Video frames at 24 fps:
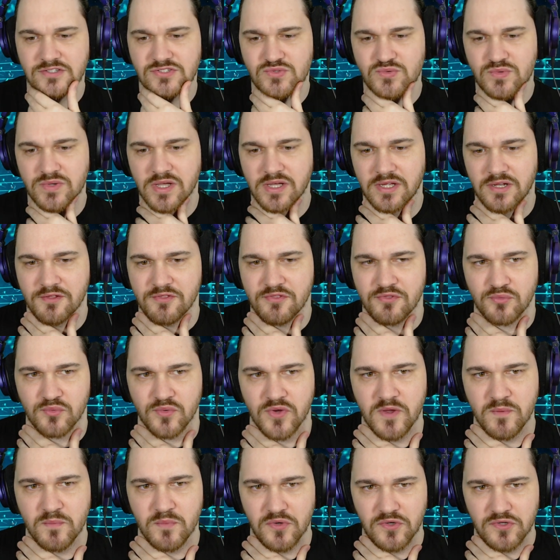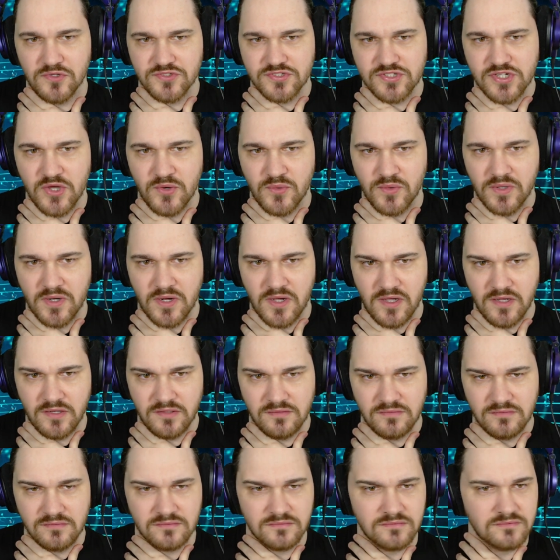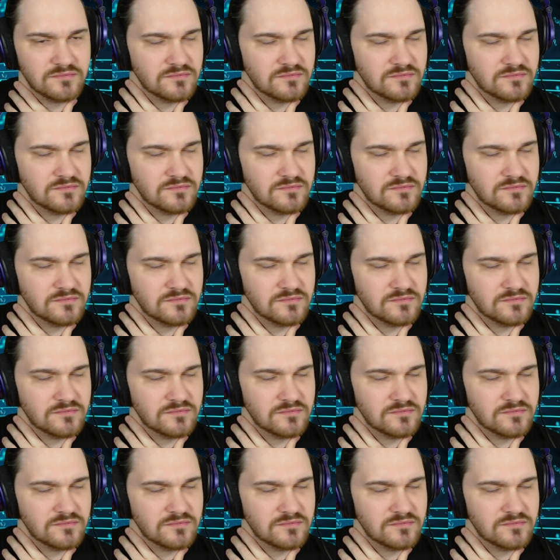So We got a three pulse going on.